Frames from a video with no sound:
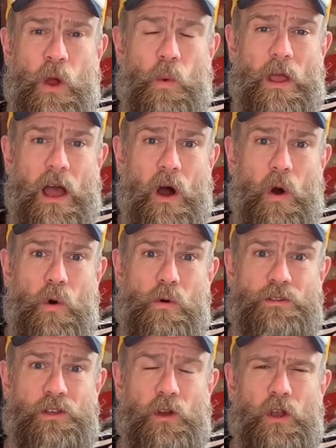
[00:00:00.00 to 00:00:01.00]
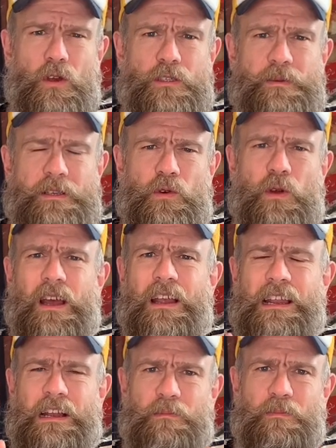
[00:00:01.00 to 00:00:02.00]
We are also going to be doing a
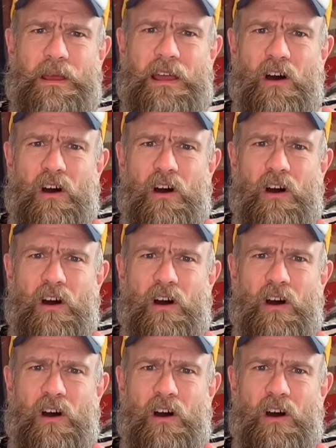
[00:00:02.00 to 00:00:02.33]
little bit